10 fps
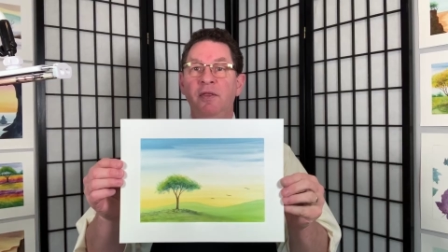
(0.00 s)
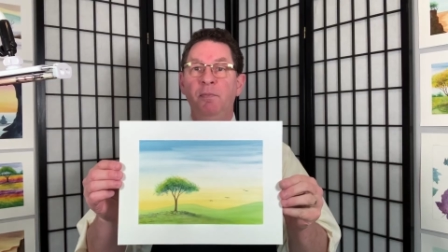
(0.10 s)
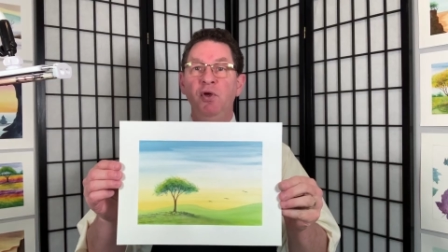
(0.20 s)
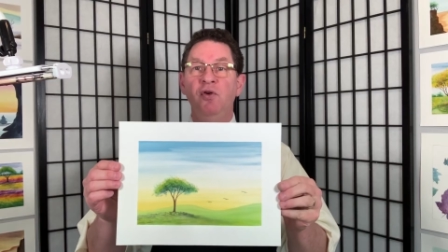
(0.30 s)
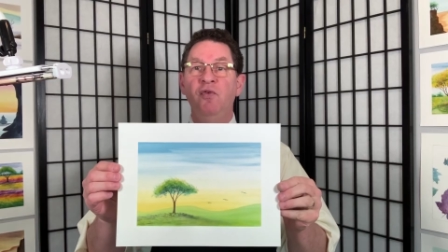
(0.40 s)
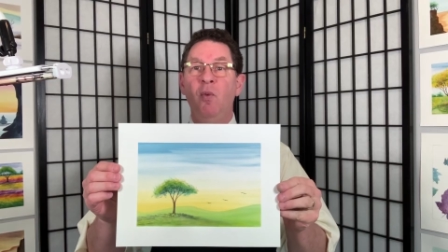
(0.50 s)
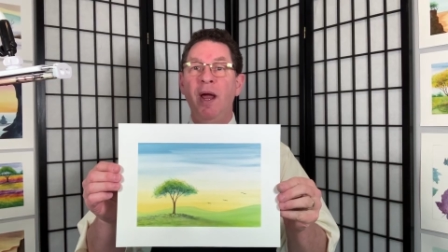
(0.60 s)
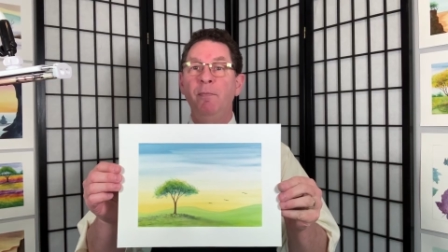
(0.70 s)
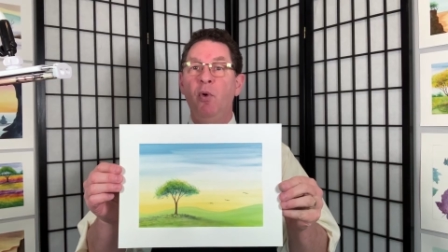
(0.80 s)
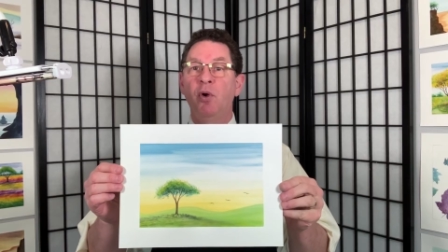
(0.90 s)
the beautiful
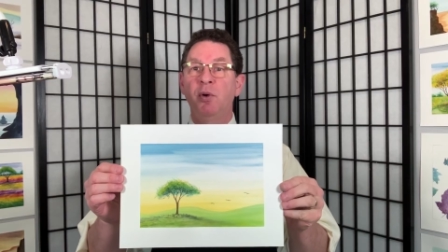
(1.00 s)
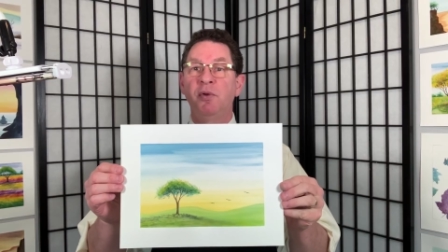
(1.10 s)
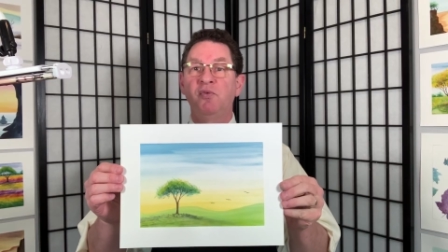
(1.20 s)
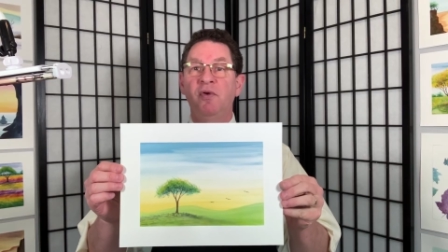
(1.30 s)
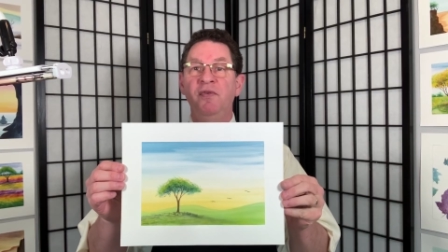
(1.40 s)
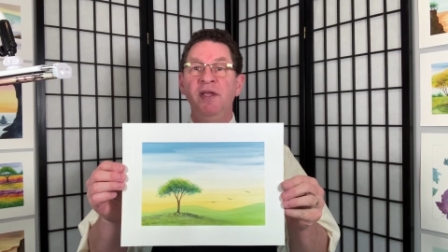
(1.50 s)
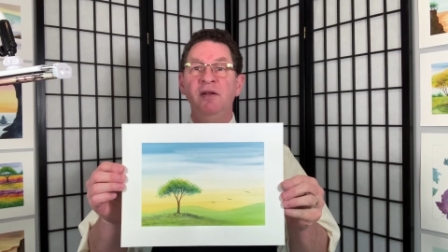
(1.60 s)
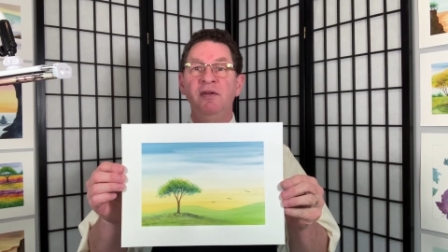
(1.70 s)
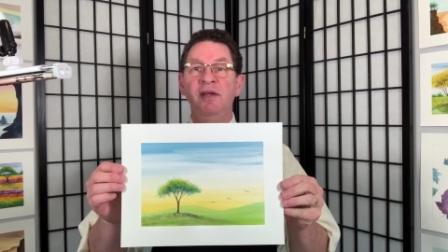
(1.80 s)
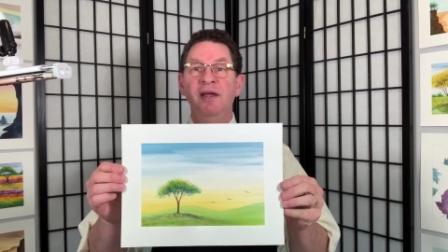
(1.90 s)
white border is
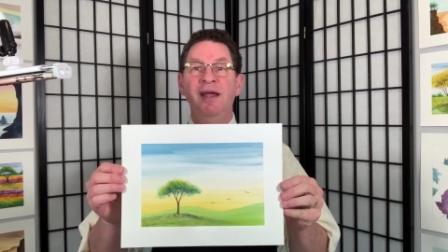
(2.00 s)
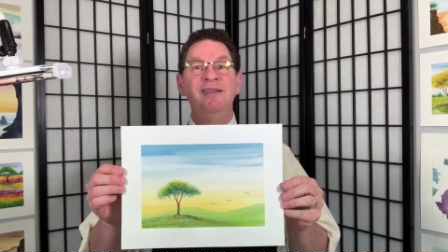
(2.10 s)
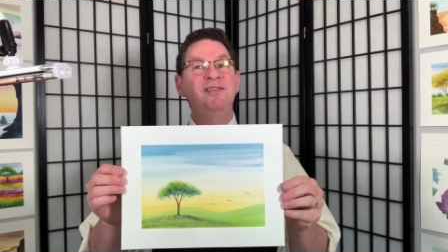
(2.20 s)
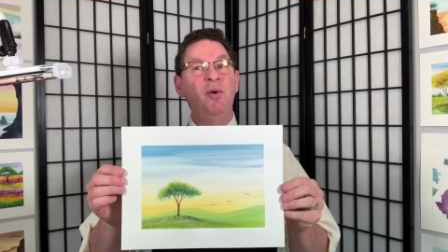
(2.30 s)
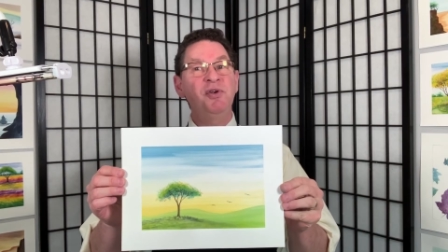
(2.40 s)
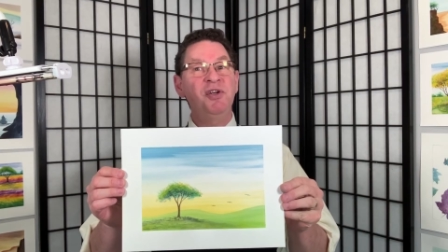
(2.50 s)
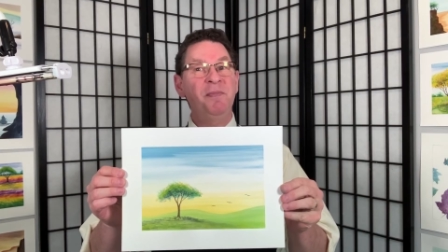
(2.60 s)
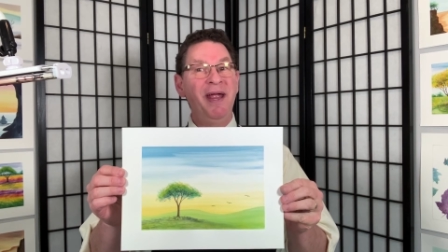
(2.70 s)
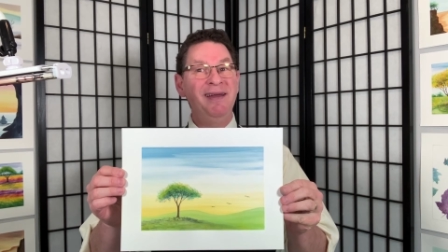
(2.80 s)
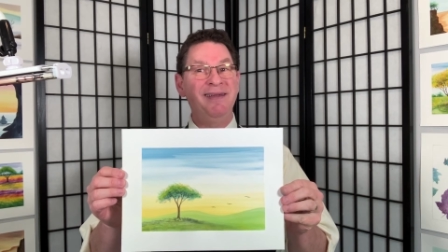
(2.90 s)
revealed, and so is
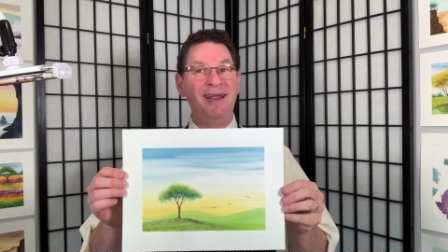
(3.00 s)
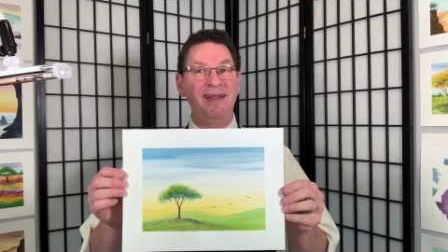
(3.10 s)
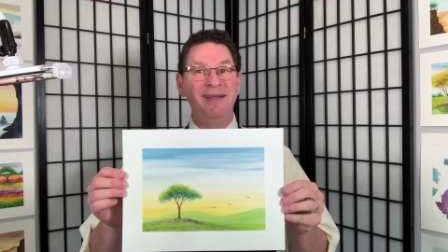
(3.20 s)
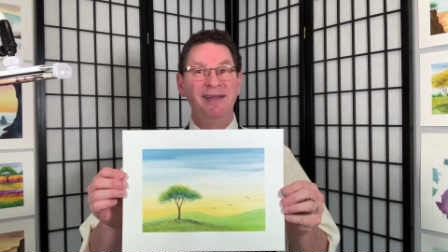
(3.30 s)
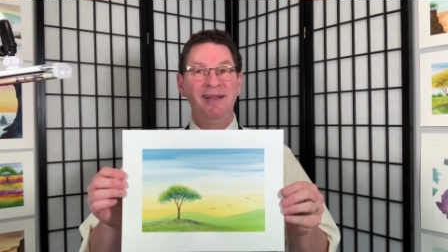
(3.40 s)
your painting.